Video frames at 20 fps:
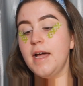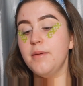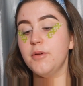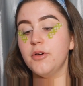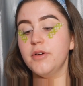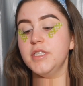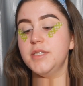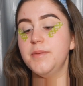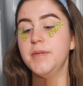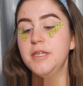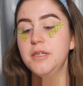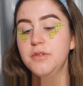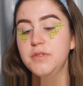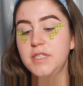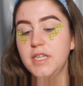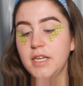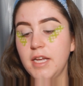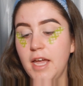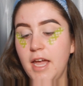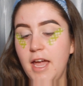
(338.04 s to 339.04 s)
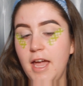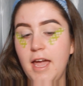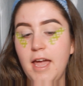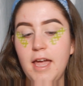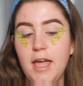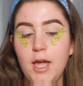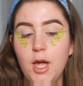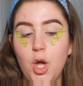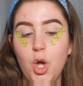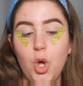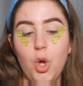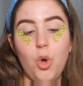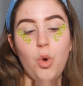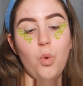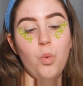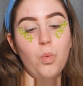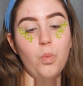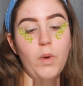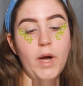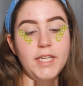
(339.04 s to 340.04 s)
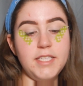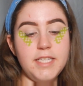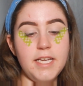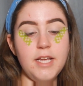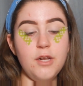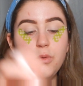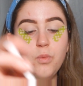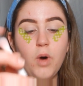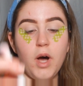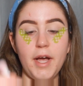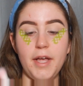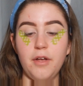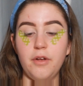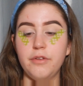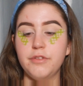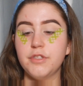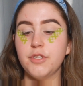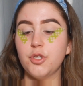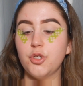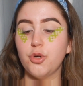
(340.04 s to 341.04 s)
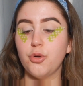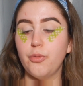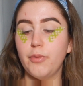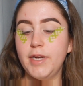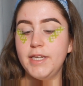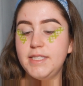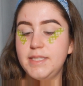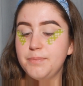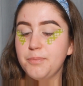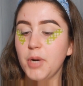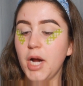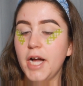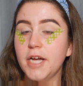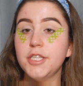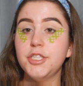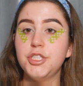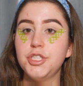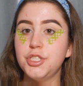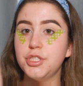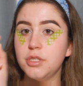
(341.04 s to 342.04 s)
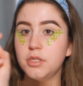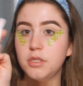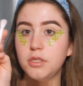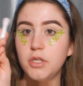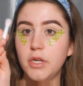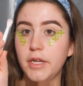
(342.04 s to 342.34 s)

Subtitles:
I'm going to be using a Wet n Wild crease brush.